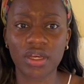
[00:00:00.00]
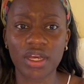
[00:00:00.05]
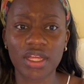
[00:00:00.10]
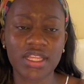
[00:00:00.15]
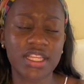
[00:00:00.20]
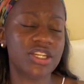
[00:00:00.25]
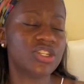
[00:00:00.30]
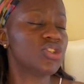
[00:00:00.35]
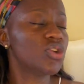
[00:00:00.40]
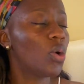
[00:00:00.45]

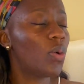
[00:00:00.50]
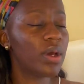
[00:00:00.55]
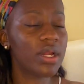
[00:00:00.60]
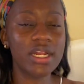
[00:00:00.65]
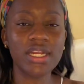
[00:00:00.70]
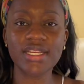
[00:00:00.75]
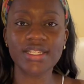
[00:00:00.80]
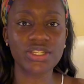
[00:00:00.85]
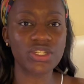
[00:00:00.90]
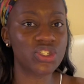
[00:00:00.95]
They don't want
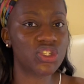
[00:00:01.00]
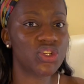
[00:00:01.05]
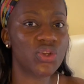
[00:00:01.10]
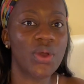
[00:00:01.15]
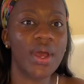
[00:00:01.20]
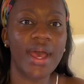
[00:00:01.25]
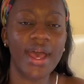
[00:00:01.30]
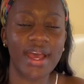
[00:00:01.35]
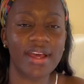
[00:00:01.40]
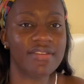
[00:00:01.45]
to listen to your
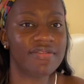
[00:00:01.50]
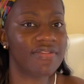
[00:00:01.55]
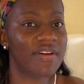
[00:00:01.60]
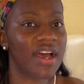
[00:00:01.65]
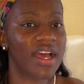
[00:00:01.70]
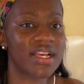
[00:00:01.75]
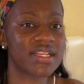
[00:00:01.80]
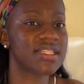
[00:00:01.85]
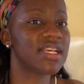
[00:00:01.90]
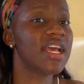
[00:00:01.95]

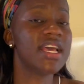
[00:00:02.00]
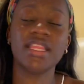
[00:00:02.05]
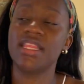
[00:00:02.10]
advice.